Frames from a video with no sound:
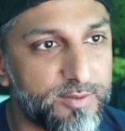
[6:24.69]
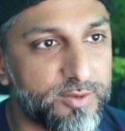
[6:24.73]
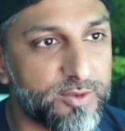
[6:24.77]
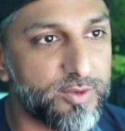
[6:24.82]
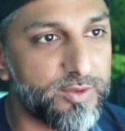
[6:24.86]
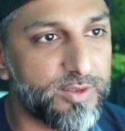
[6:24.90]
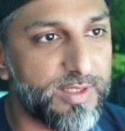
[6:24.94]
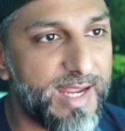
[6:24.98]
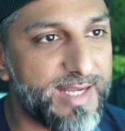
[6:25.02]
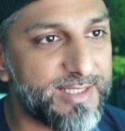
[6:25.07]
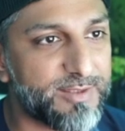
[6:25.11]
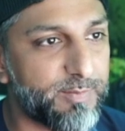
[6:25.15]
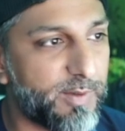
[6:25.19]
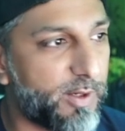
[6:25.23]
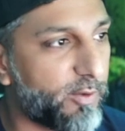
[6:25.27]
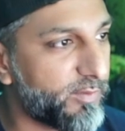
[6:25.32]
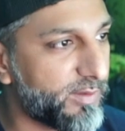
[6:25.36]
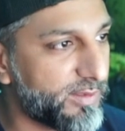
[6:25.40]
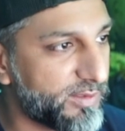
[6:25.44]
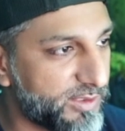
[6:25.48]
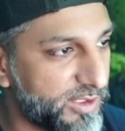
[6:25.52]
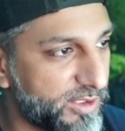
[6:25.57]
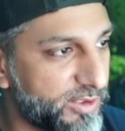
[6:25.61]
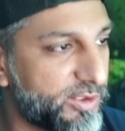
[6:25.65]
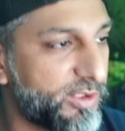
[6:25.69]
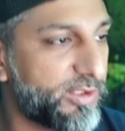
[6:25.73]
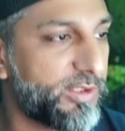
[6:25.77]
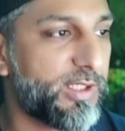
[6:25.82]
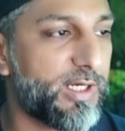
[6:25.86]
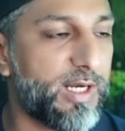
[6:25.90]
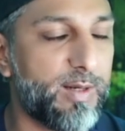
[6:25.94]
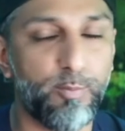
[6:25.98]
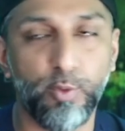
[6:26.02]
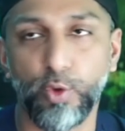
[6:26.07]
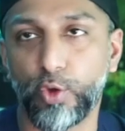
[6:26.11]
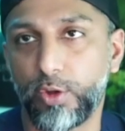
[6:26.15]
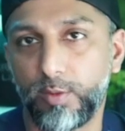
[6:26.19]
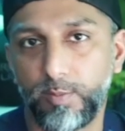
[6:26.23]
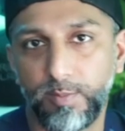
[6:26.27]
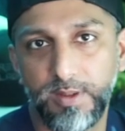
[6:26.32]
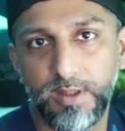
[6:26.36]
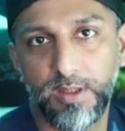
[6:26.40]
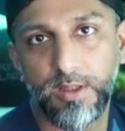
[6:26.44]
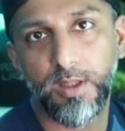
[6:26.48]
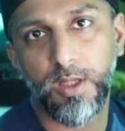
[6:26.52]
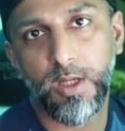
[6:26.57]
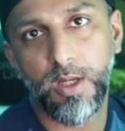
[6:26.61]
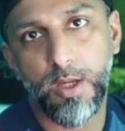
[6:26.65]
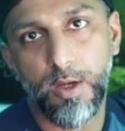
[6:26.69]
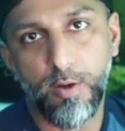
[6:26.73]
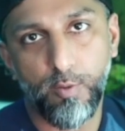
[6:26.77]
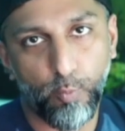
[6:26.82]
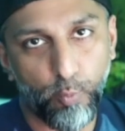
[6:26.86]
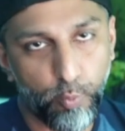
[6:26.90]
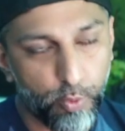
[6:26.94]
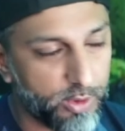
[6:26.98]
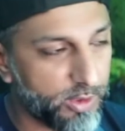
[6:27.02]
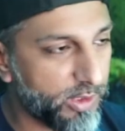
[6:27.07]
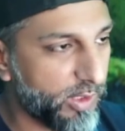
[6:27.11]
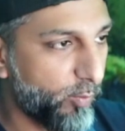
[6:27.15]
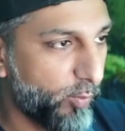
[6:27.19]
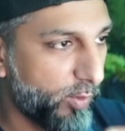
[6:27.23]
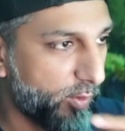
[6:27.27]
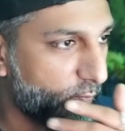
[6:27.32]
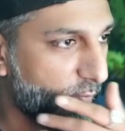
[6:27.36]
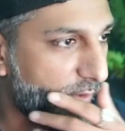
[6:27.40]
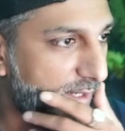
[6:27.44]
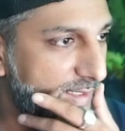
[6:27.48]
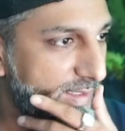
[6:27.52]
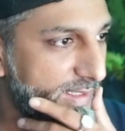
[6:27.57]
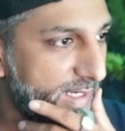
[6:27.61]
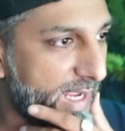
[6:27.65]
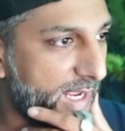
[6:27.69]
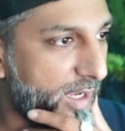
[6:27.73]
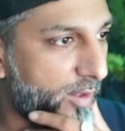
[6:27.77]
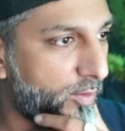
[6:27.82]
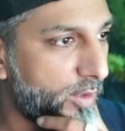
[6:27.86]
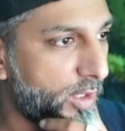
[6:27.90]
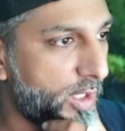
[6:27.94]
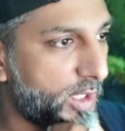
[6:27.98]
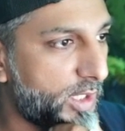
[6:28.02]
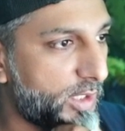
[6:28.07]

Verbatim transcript: So that's my orientation that I'm going to be working with right now.